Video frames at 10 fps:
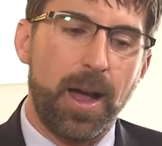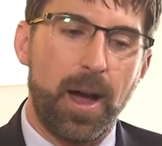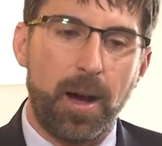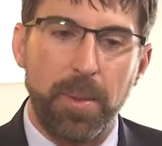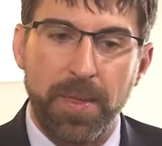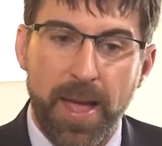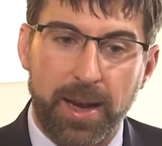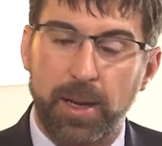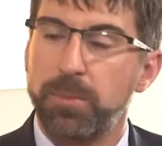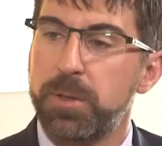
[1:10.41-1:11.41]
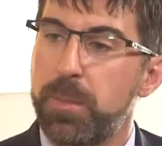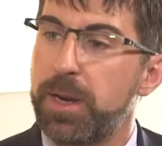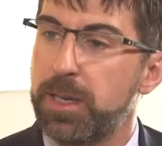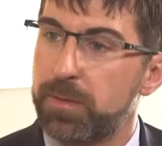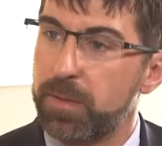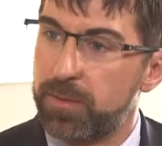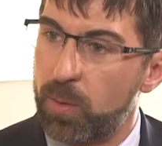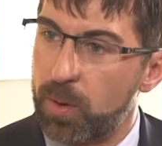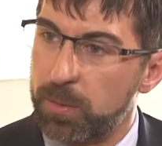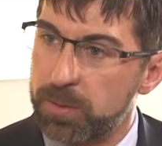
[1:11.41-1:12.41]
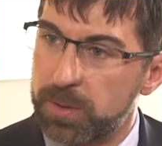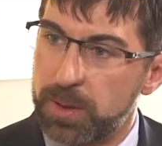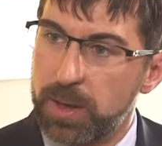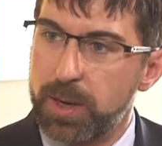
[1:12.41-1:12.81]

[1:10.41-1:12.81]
And that comes in many different forms.